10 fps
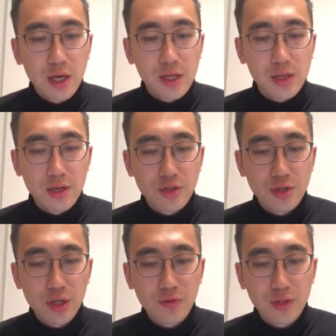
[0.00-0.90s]
They
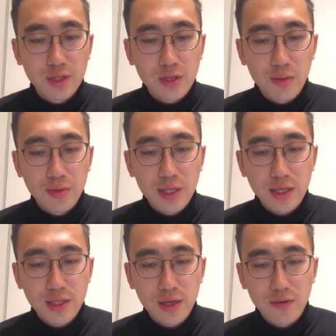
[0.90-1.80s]
achieve these
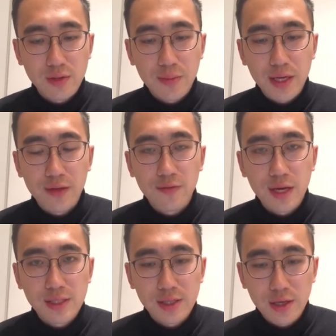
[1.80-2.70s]
objectives by
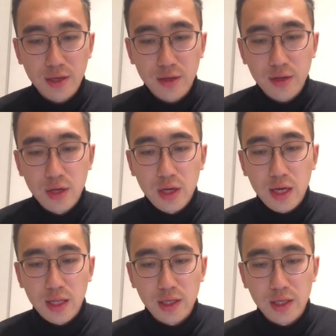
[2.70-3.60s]
investing
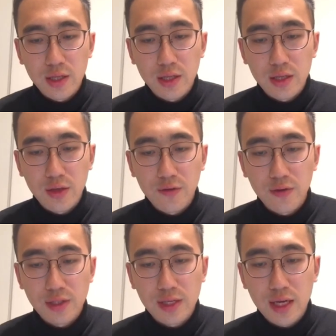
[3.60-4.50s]
and in
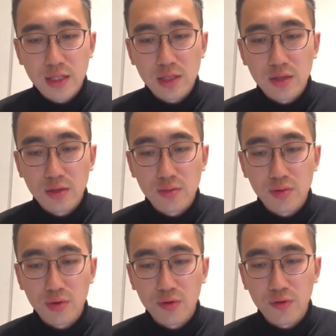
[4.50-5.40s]
diversified
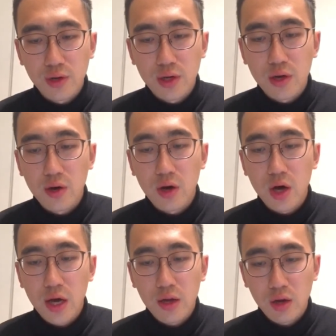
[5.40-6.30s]
portfolio of
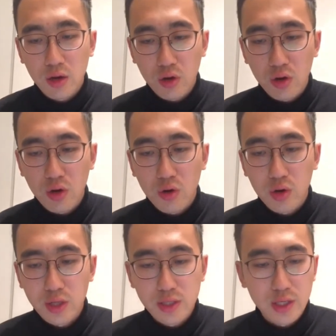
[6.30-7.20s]
high
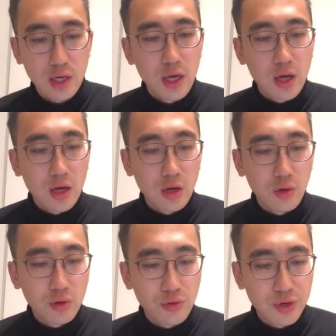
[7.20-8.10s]
quality, low
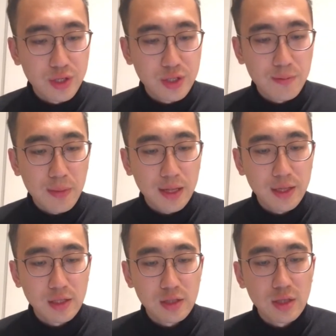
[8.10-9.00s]
duration
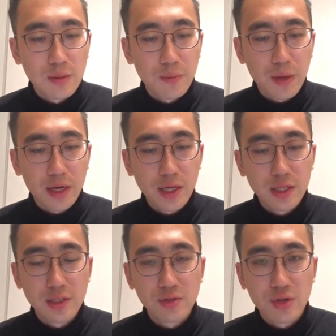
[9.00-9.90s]
monies market
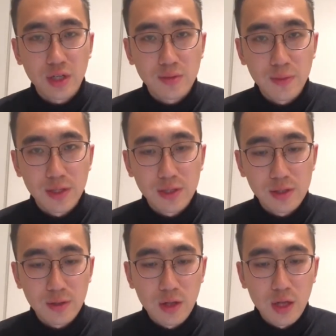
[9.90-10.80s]
instruments.
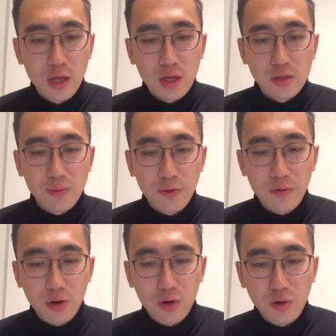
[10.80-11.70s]
So
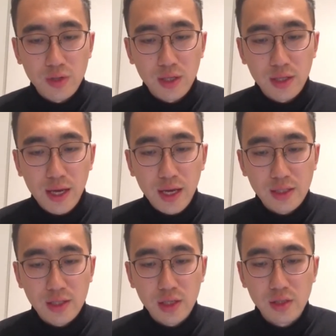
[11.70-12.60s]
before cost and
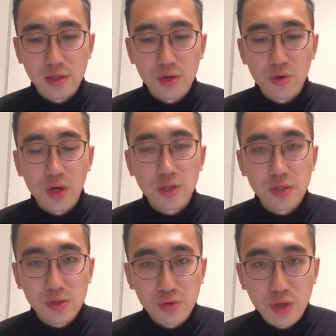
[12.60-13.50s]
tax is around
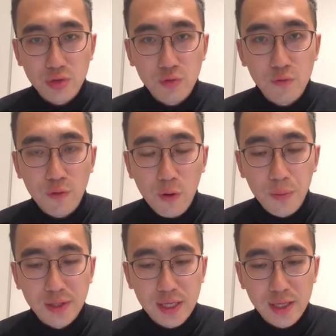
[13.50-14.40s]
3 to
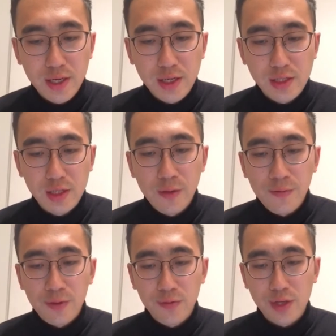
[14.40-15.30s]
4%,
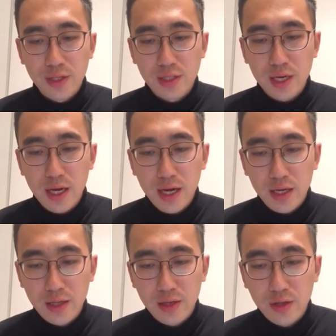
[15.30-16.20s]
which is
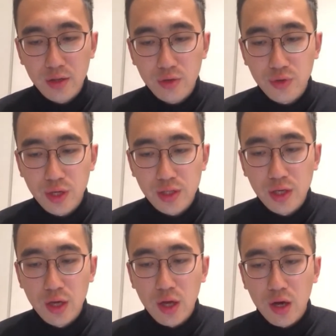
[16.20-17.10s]
higher than the rate
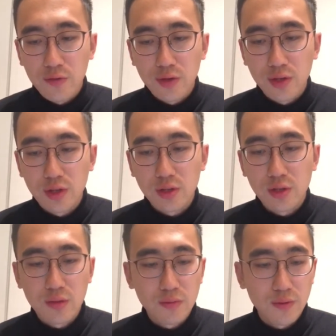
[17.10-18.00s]
of the
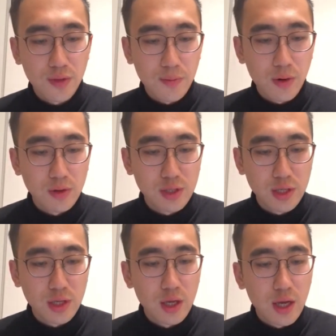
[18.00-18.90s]
term of
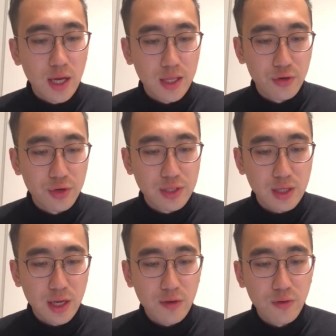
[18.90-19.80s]
deposit, and the risk
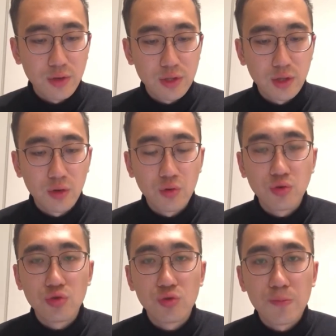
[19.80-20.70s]
level is low
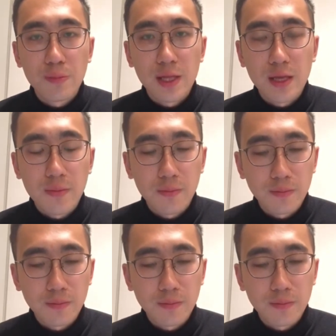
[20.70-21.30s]
to medium.